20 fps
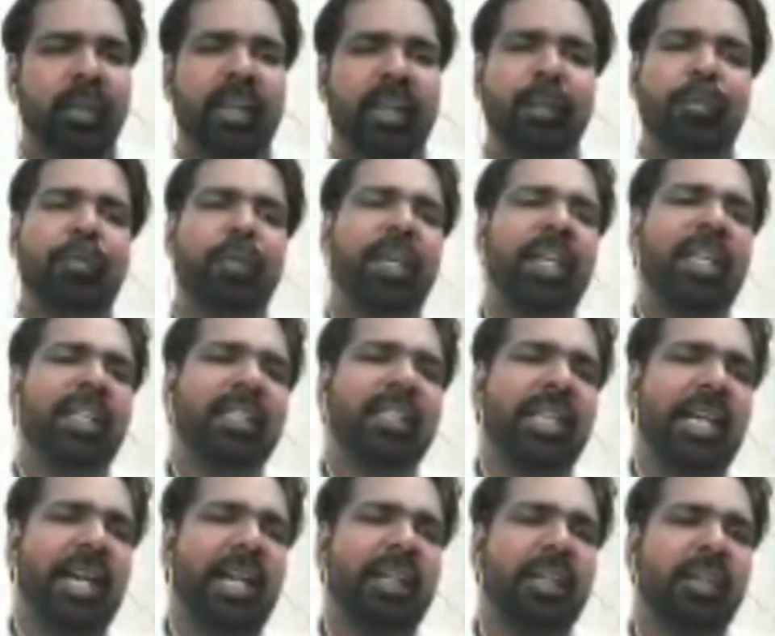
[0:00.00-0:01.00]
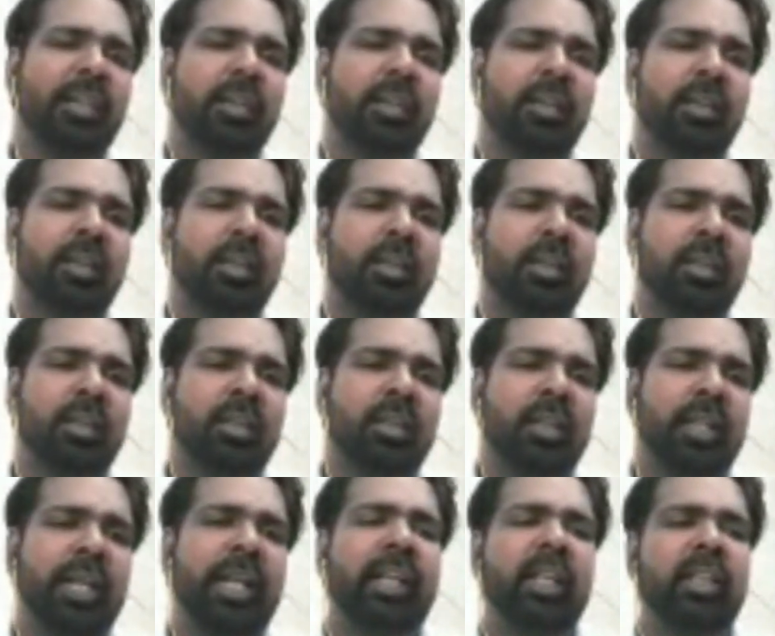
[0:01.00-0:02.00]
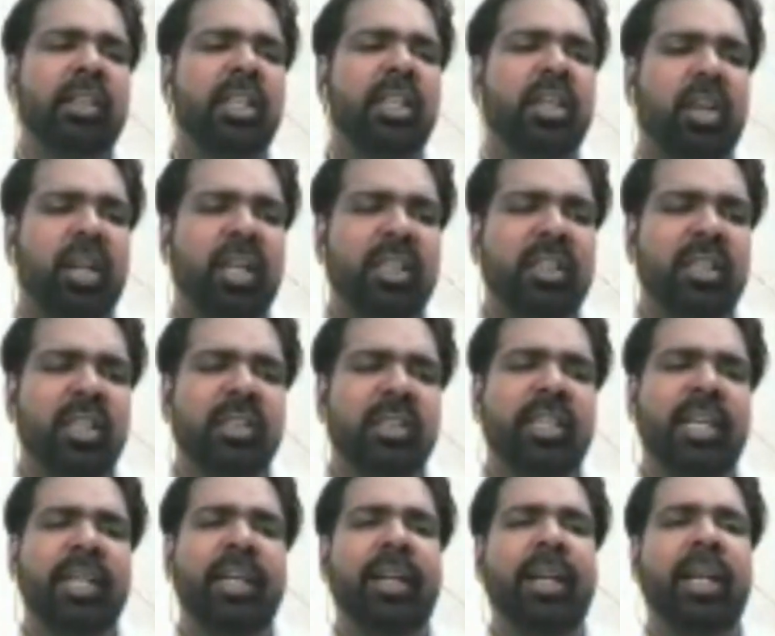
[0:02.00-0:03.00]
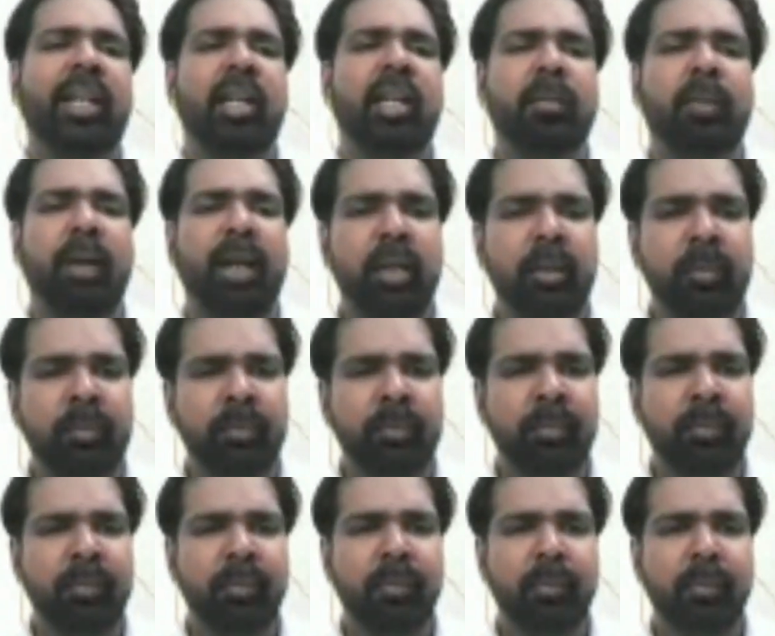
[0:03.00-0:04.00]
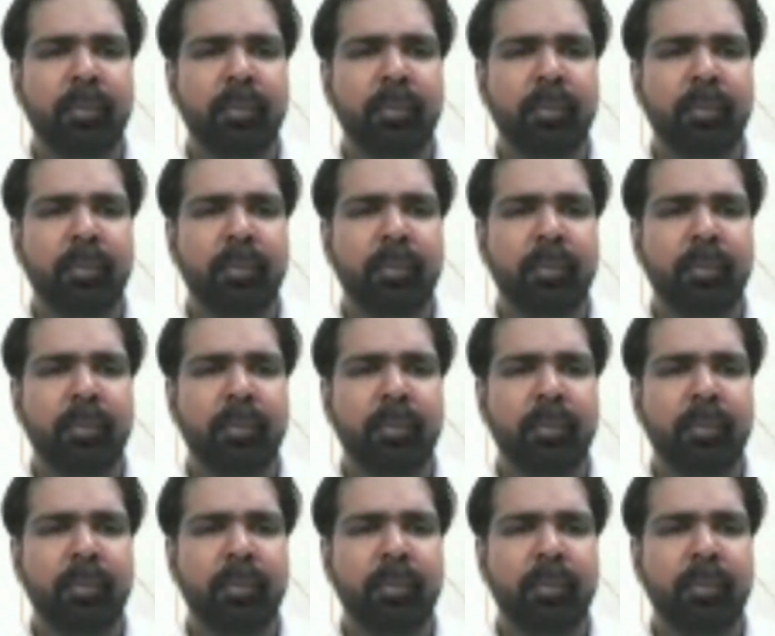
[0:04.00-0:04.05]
He feels that it is the trust generated by him